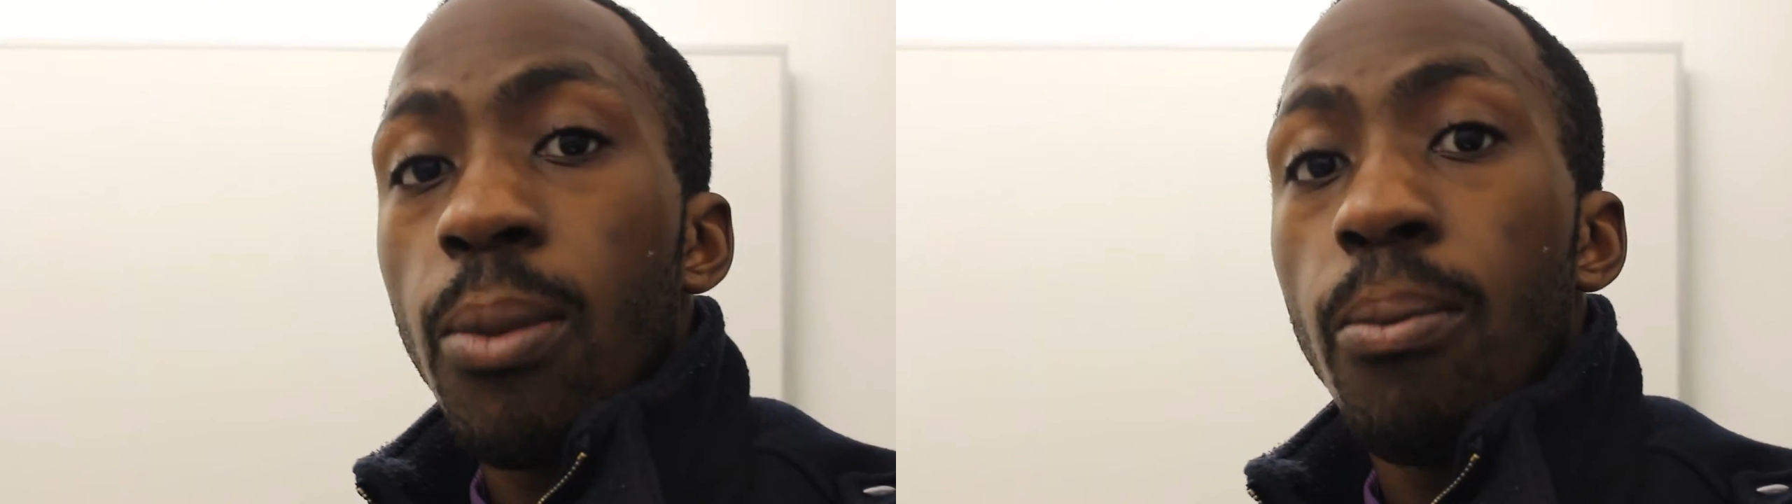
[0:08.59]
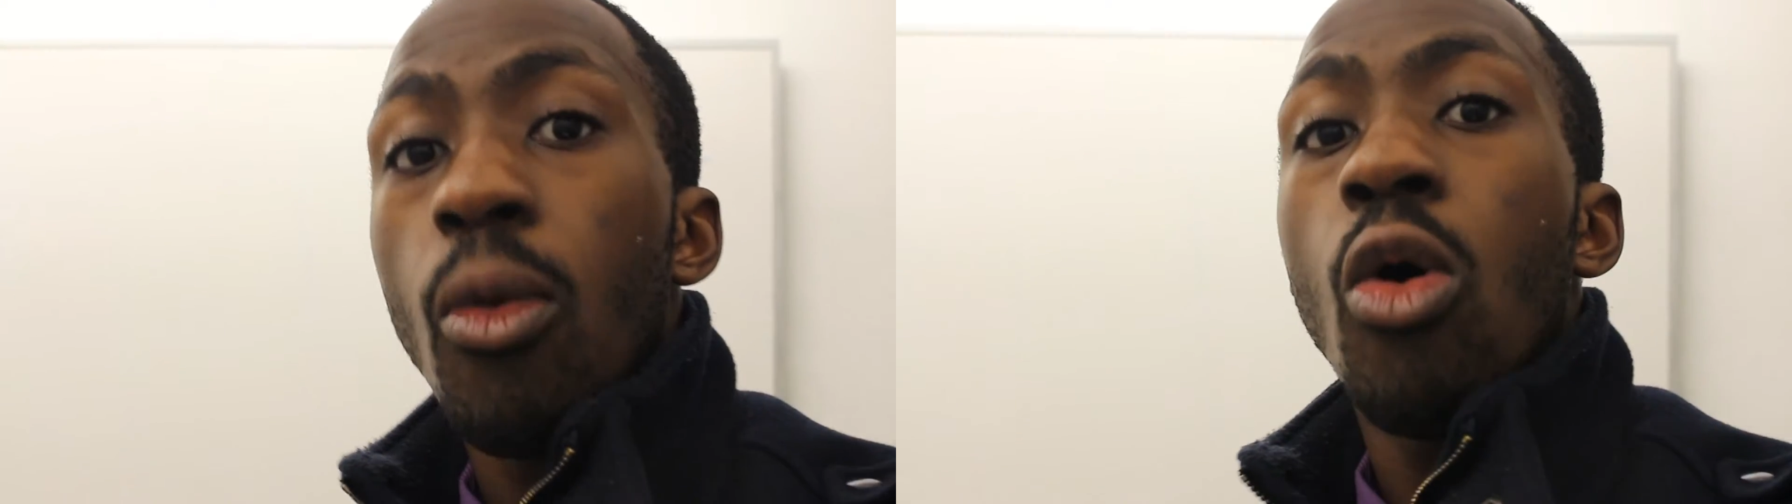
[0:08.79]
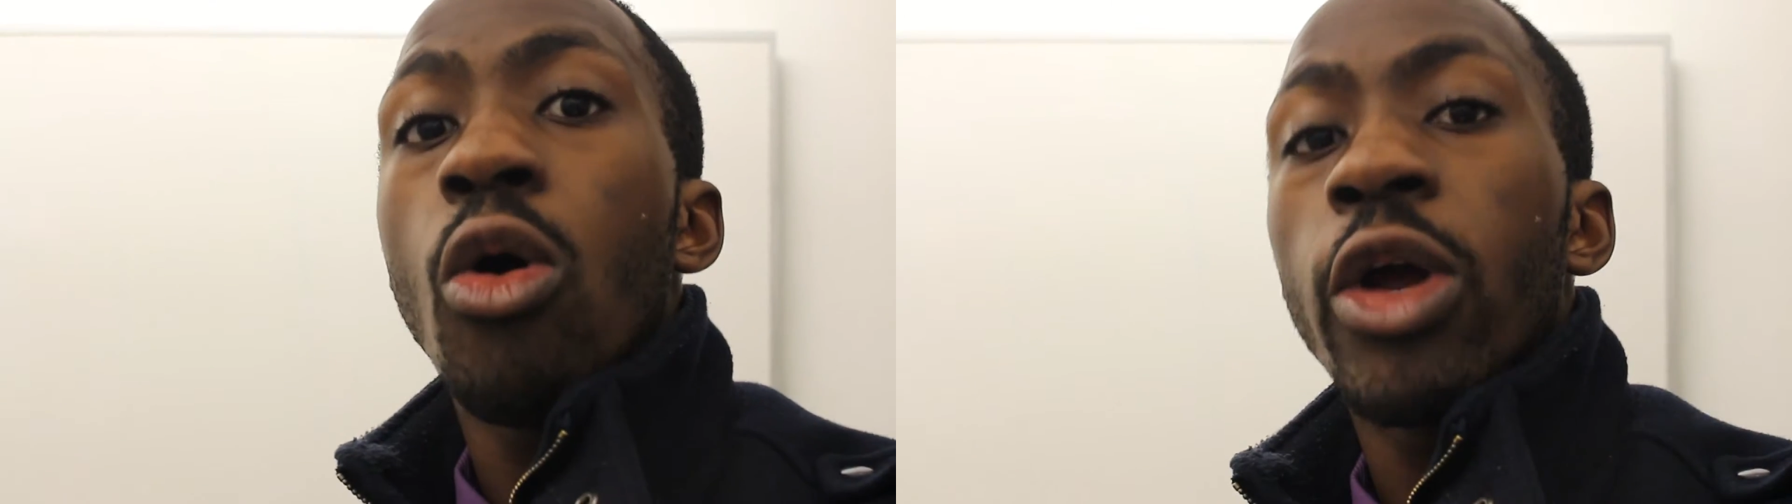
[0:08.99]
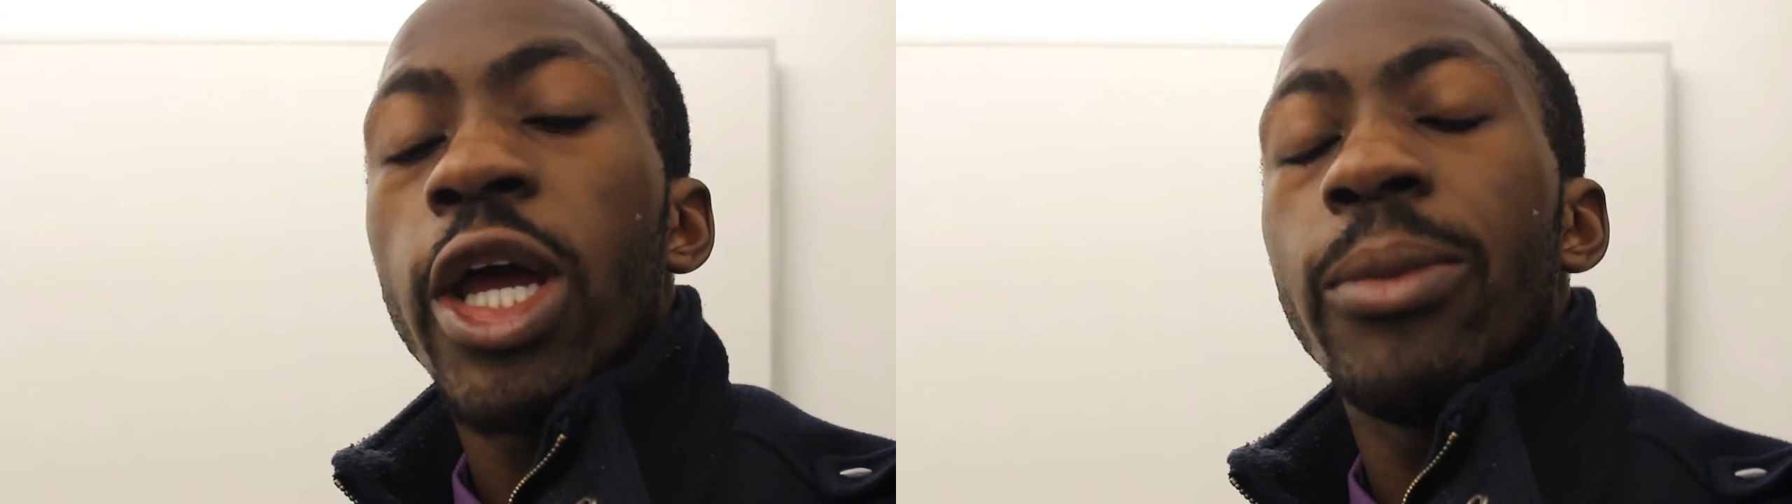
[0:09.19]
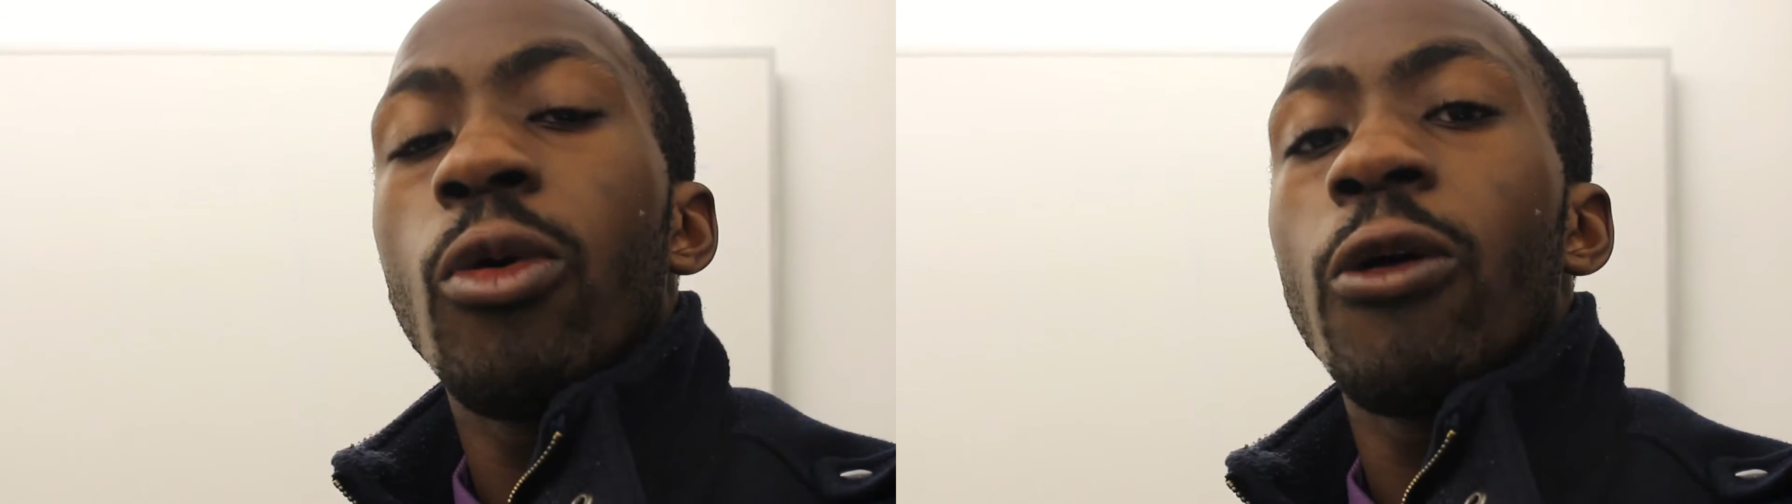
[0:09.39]
more
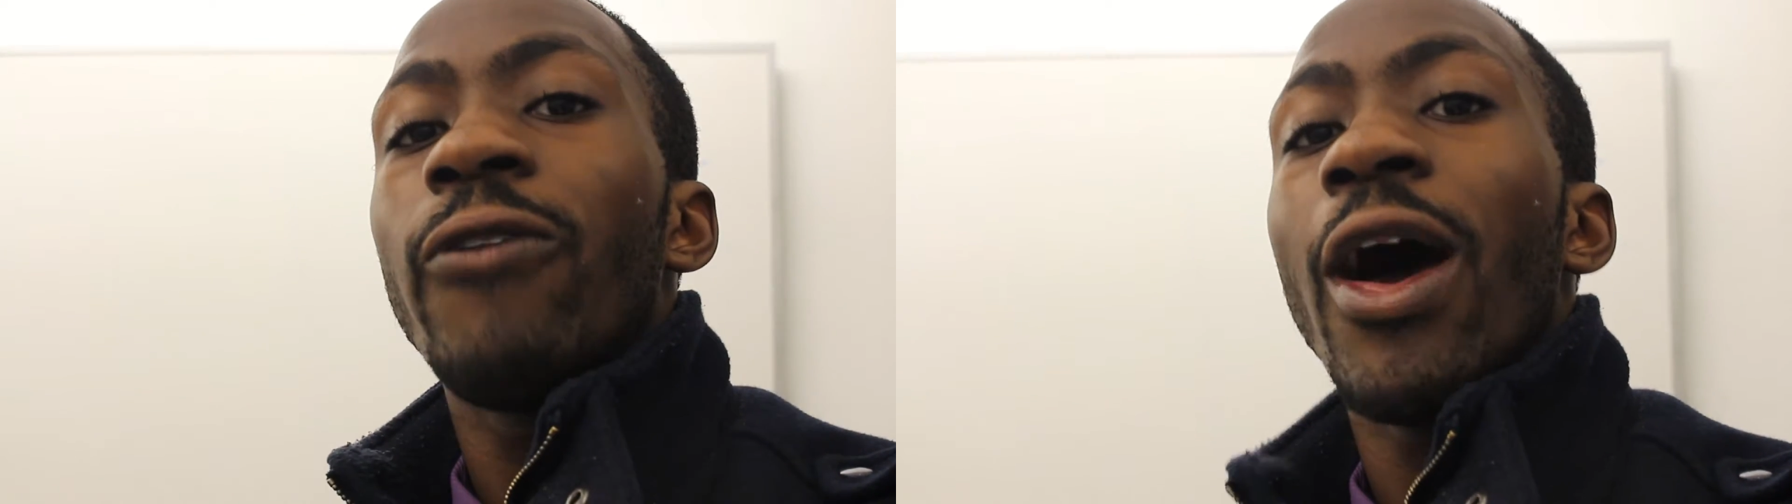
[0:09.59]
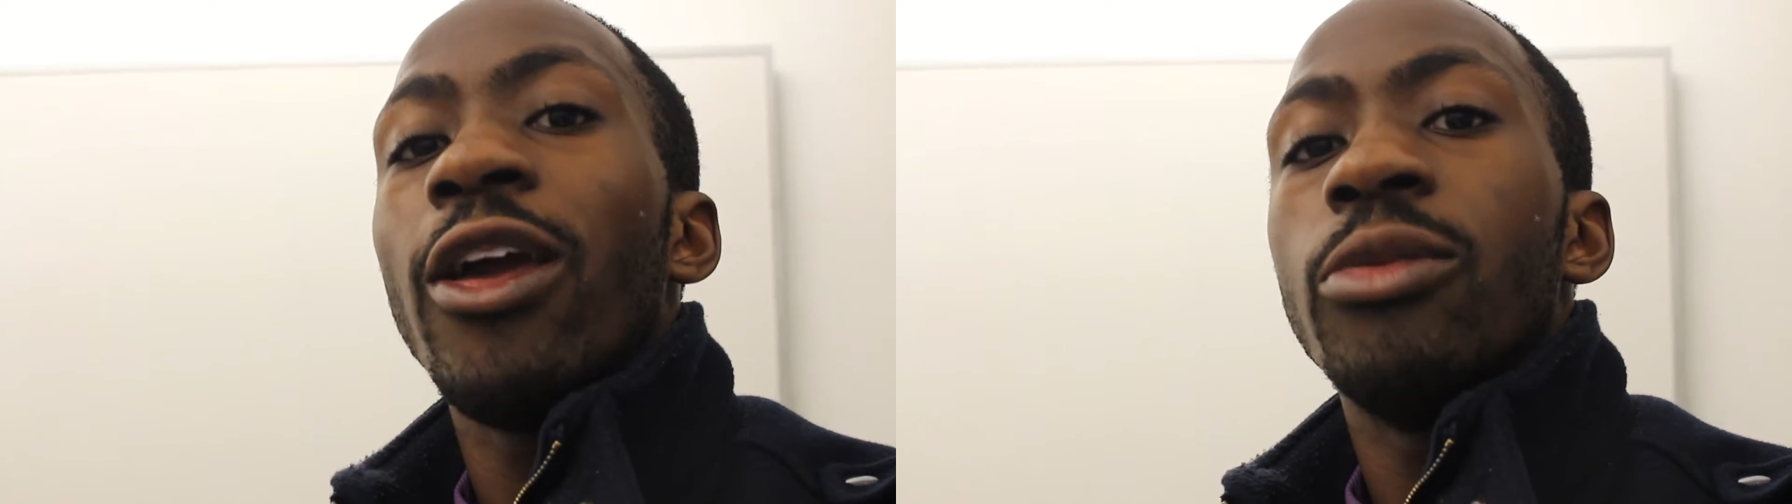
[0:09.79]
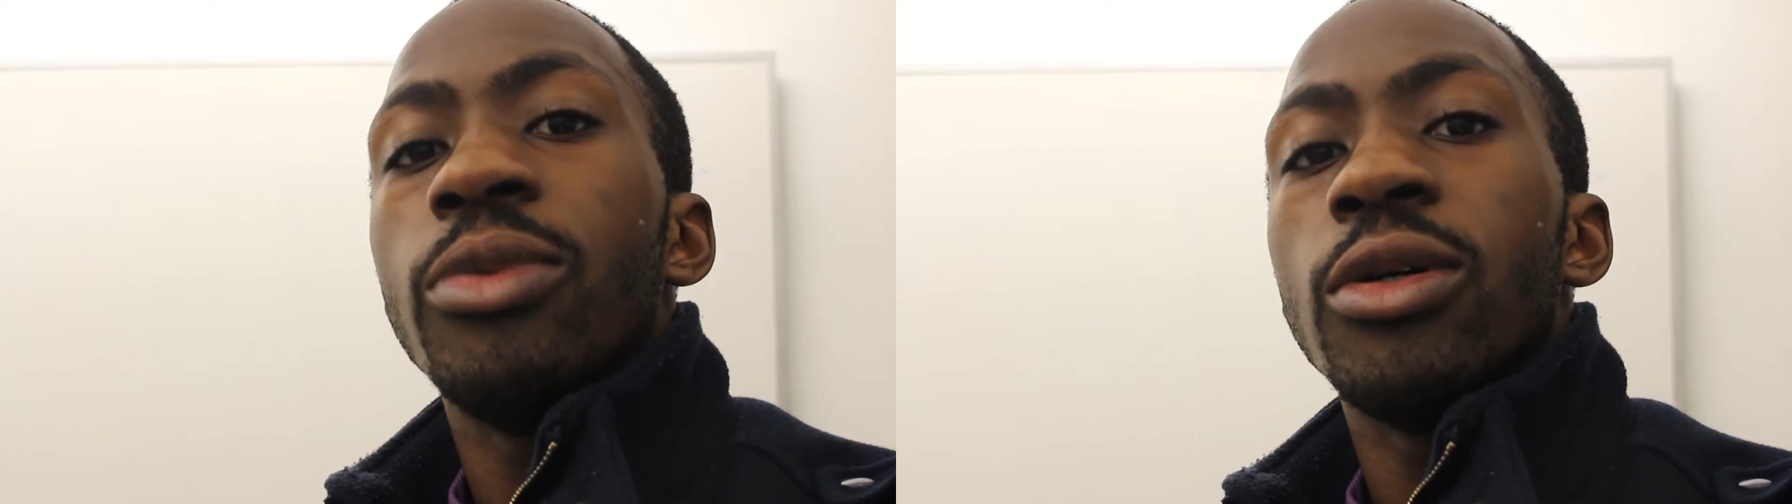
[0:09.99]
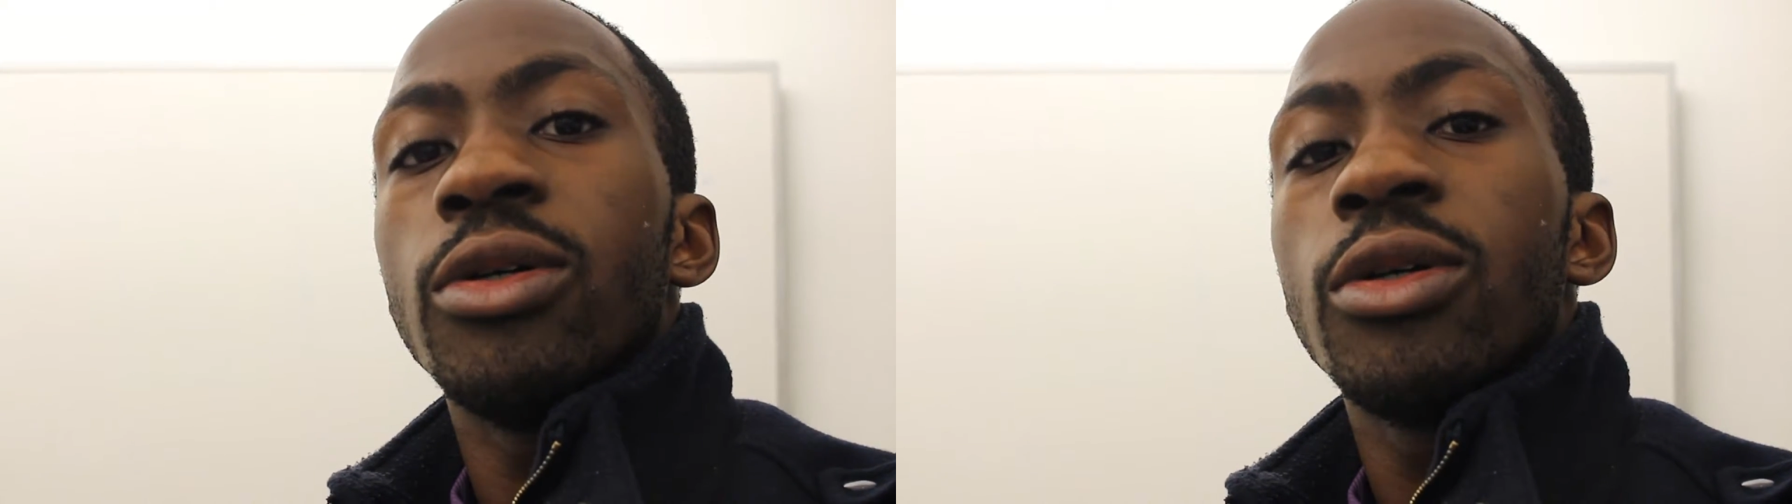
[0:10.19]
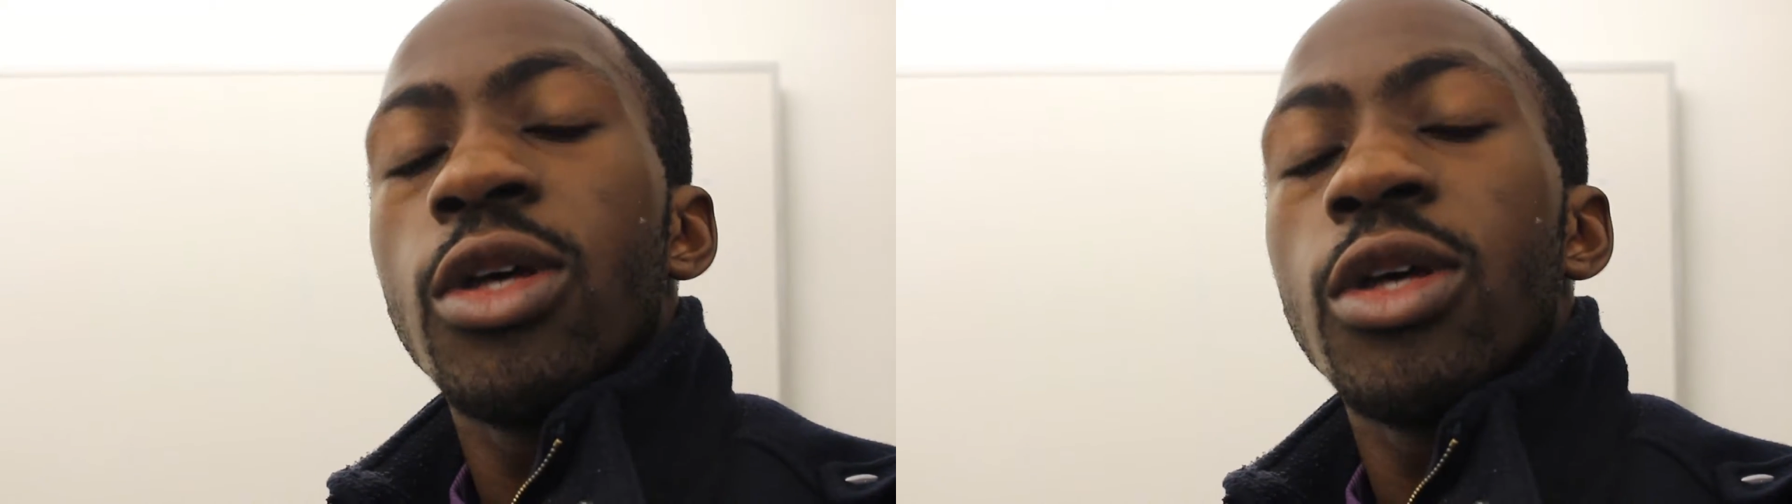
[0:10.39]
and more valuable